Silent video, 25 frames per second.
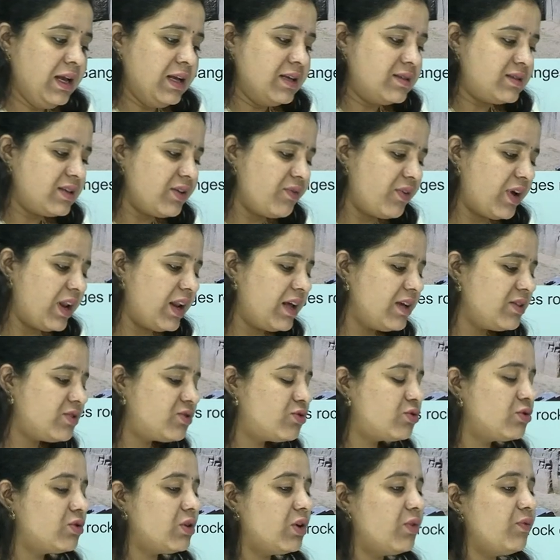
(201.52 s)
See, when
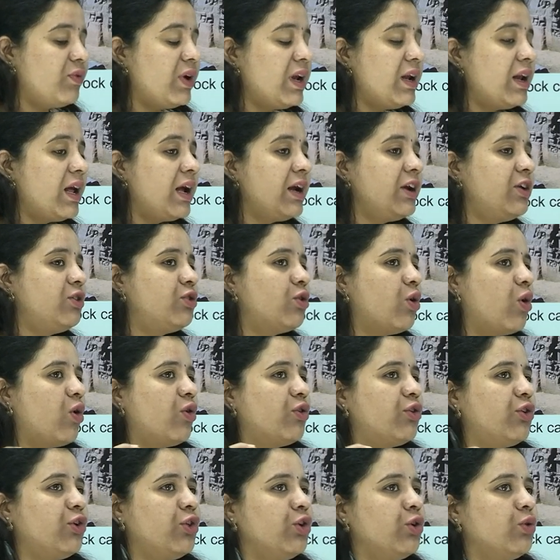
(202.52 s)
I
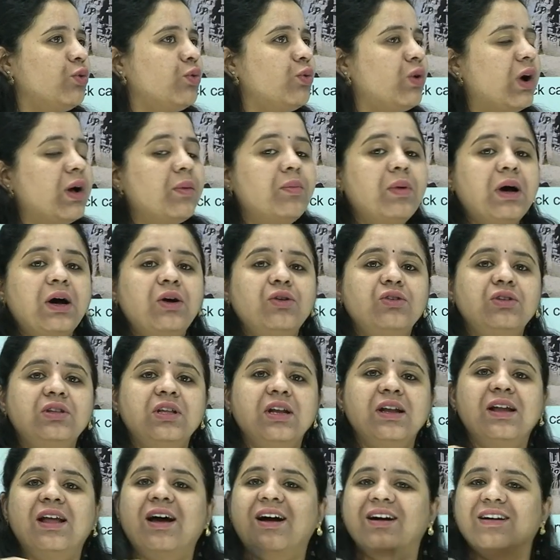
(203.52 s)
taught you about
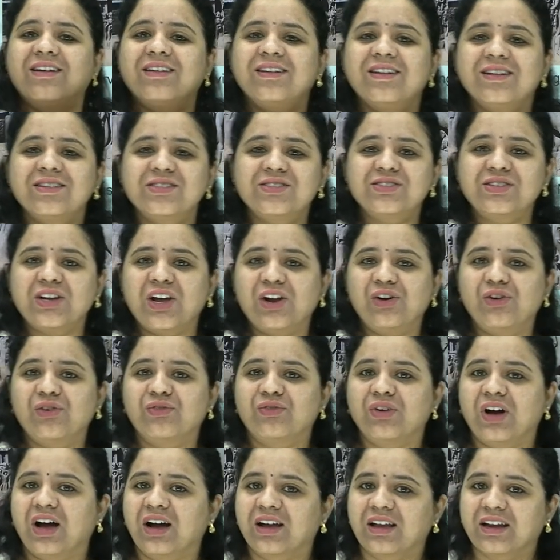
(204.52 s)
the Nagara style of
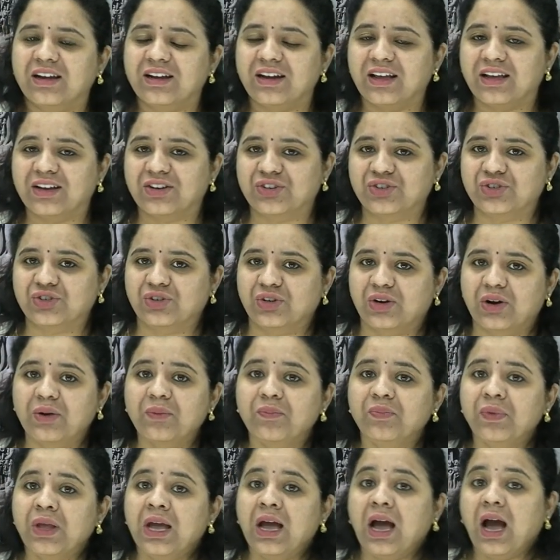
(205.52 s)
architecture,
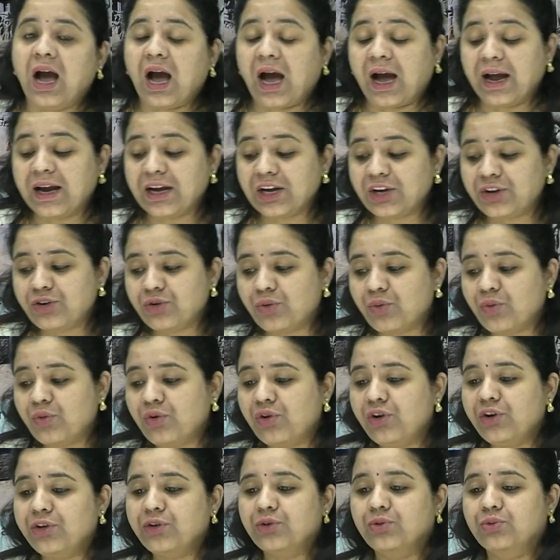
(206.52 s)
I
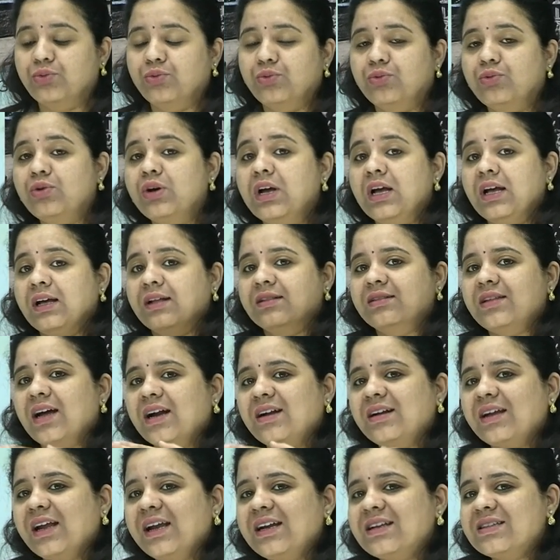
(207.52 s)
told you
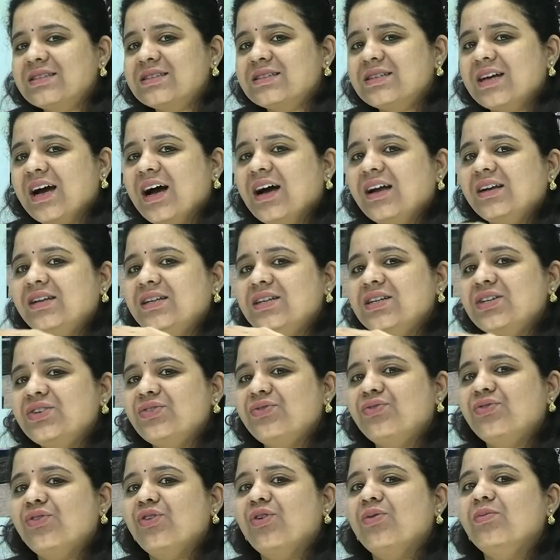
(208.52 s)
that it started
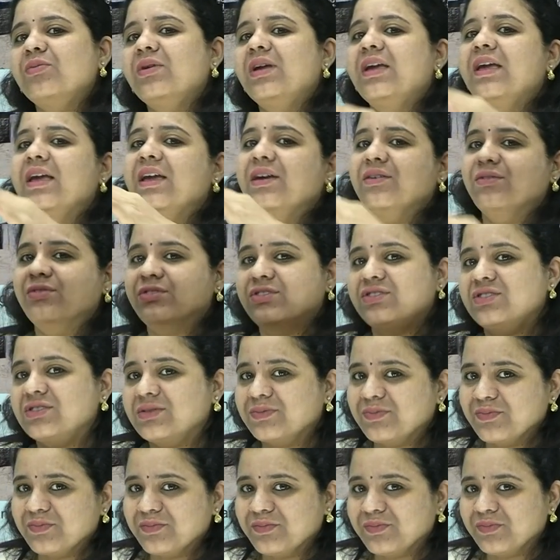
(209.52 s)
from caves.